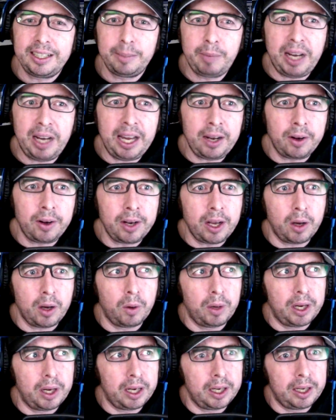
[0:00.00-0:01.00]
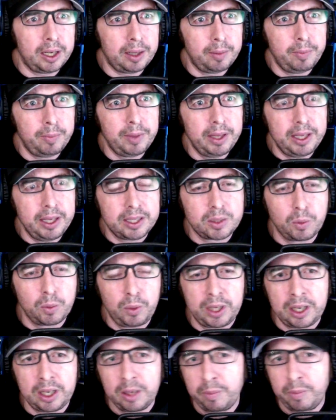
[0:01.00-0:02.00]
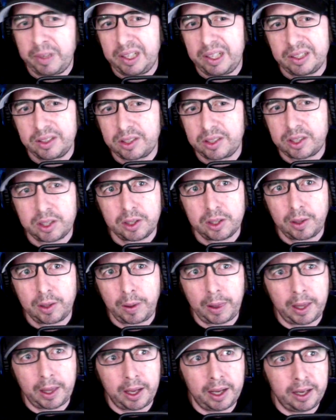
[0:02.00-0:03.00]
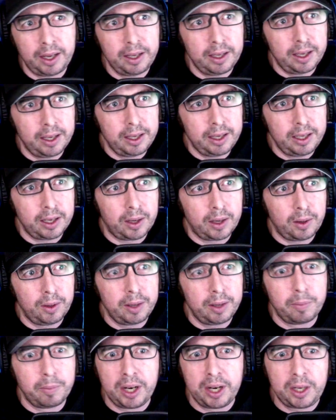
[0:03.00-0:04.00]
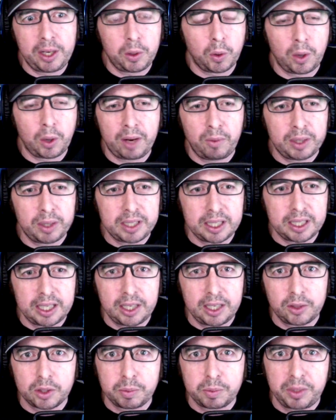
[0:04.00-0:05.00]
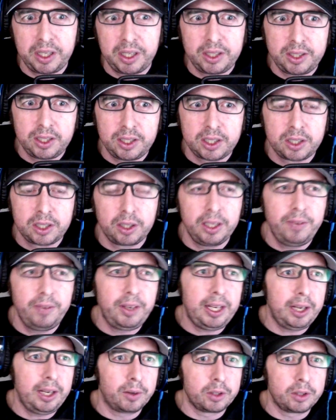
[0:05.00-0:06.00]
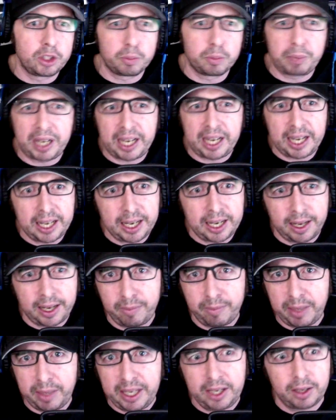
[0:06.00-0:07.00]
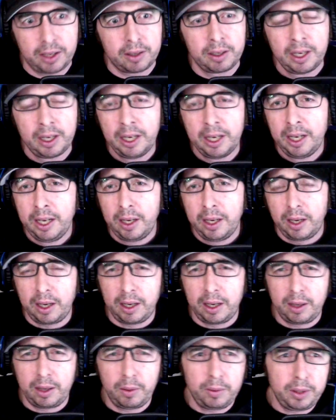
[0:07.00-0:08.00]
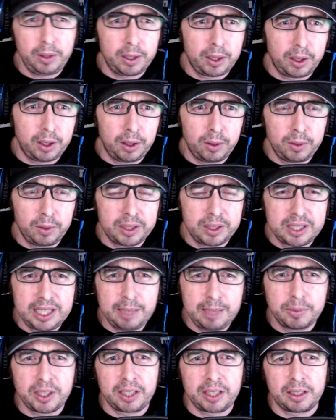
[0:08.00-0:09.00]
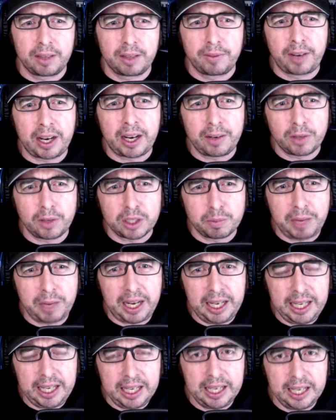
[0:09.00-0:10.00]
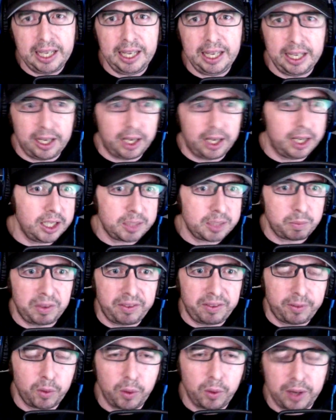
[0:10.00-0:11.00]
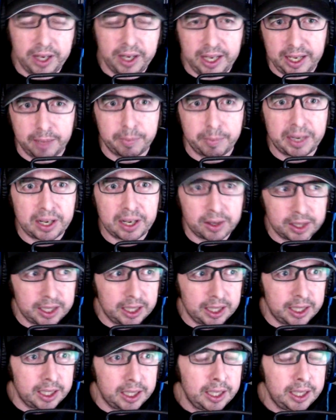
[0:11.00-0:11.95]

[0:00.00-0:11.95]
don't know. It's weird because in the Marine Corps, I went to dangerous places. Living here in Japan, I've been here. It seems like the virus mania hit us before it hit America.